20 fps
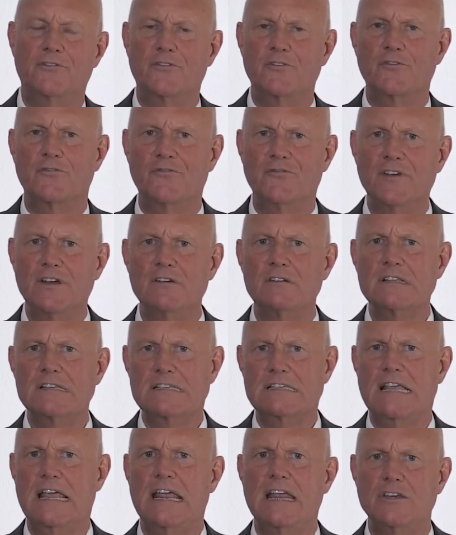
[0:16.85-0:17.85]
So
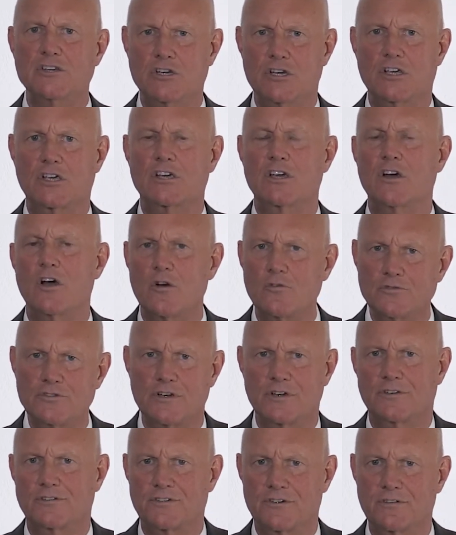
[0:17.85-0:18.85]
fearless agent
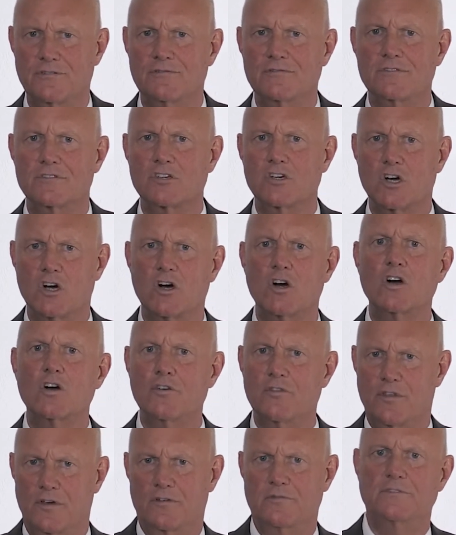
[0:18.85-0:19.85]
coaching students
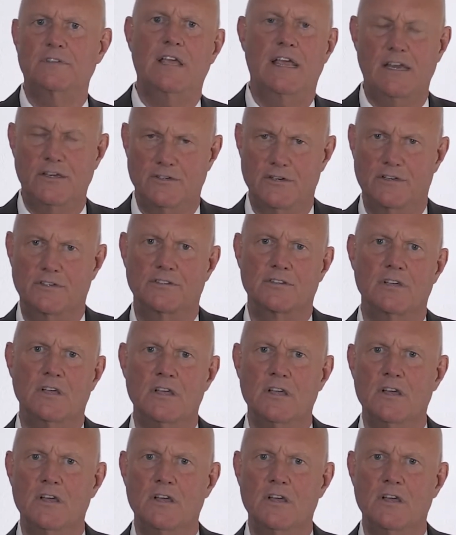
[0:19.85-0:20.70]
are those agents.